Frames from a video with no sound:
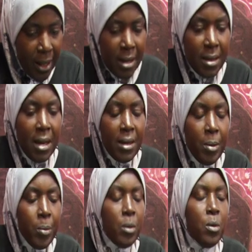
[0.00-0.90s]
they are the
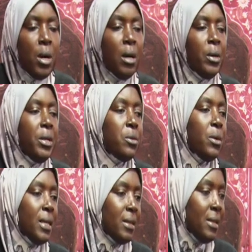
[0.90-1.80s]
people who are going to
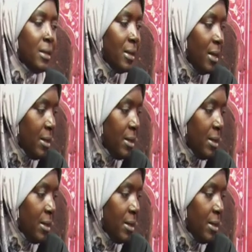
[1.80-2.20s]
assist us.